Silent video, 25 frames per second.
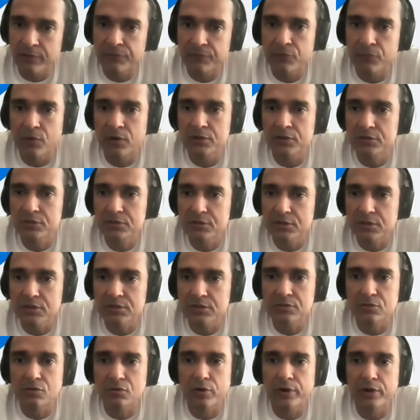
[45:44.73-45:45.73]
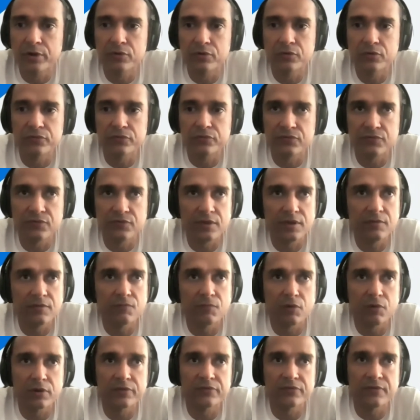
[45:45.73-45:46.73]
If you are just going to
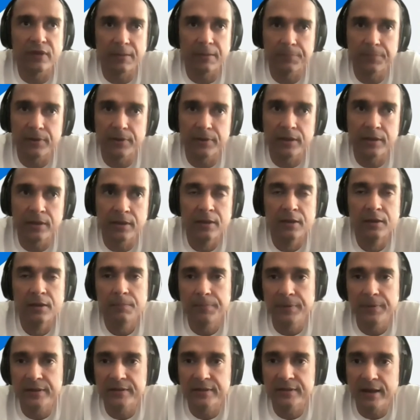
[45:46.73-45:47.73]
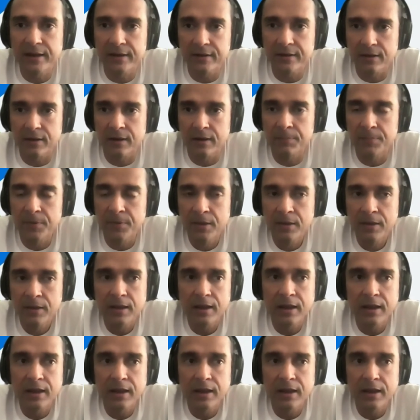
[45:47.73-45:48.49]
see what is happening, pick that up.